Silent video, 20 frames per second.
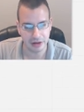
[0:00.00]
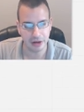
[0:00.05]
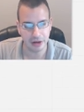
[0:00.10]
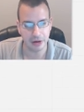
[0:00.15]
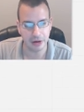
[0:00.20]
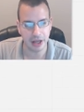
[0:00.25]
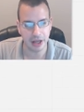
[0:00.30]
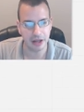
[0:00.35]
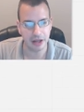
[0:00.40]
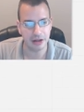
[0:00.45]

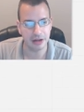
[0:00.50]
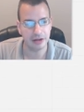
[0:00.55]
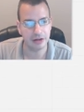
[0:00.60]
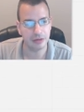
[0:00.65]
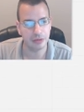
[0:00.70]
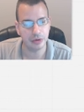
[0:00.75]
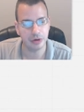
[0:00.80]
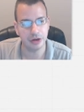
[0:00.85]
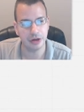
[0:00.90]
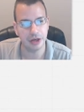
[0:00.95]
Okay,
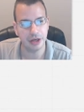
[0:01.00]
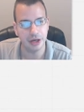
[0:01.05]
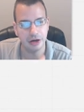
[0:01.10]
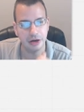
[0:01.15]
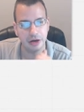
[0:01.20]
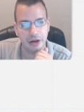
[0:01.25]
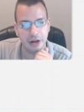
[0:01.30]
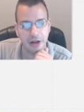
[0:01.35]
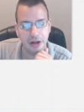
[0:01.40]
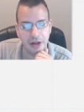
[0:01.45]
we're good
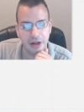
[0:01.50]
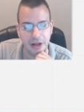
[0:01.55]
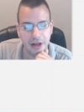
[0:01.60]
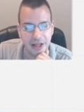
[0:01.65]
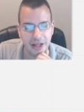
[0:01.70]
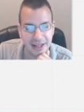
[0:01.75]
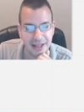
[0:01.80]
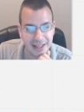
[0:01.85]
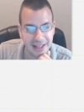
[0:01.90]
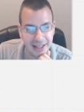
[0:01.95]
here
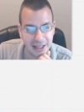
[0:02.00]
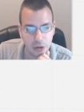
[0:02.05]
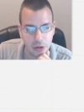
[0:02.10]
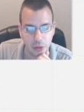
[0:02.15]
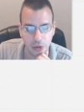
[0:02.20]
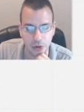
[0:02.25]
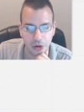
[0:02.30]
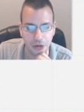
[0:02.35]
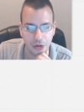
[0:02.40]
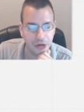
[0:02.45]

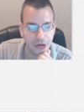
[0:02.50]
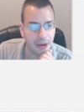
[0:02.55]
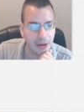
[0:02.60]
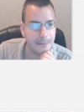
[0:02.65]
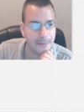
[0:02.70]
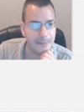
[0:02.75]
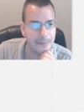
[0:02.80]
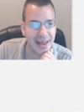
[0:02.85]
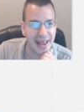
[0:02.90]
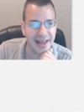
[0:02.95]
equals
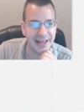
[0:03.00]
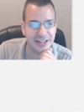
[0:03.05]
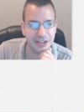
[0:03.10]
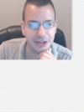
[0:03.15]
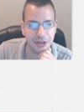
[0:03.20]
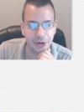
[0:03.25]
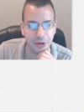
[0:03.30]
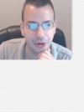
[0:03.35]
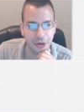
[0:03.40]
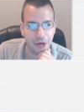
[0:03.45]
mass
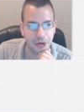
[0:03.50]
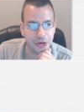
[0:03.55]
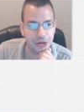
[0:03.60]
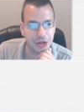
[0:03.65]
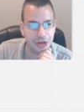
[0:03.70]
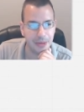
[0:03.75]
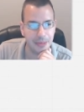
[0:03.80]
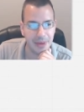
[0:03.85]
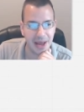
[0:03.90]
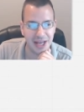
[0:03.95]
total.
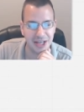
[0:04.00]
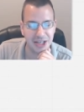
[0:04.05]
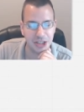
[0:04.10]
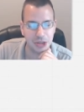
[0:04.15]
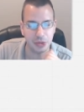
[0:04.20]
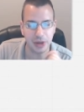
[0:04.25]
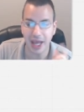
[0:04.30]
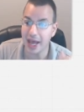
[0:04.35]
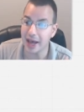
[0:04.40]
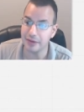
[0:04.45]
So the masses
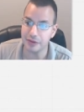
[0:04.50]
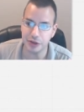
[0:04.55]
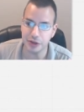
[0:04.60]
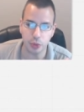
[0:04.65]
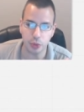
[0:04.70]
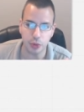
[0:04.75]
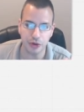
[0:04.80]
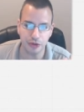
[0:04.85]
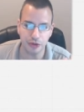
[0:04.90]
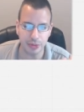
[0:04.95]
we have
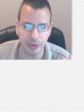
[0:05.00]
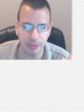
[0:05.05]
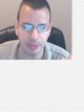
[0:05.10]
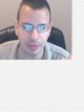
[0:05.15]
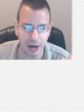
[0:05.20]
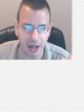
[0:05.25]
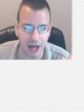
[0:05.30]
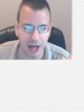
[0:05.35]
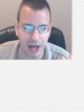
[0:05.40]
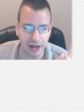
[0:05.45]
is one from the
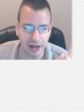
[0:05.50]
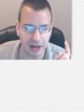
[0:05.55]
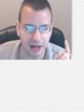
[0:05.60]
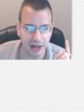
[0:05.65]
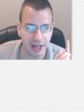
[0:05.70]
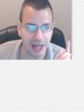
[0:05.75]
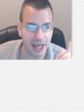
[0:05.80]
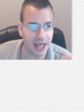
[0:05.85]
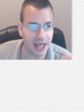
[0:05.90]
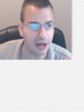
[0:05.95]
block
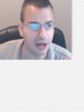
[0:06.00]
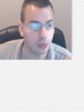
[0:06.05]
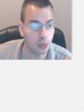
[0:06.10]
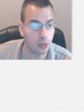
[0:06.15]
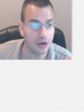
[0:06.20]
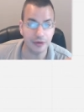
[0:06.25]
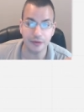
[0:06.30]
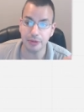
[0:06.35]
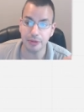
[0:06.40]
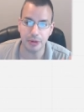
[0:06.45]
and
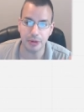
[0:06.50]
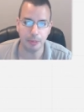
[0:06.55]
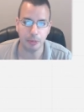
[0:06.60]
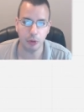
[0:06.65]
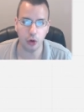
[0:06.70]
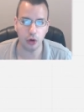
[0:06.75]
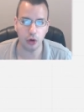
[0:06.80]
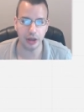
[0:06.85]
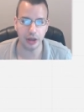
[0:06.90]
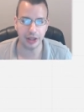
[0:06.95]
one from the
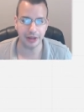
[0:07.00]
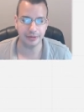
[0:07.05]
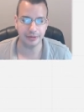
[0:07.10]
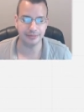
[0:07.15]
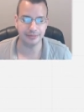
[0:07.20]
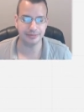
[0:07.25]
pulley.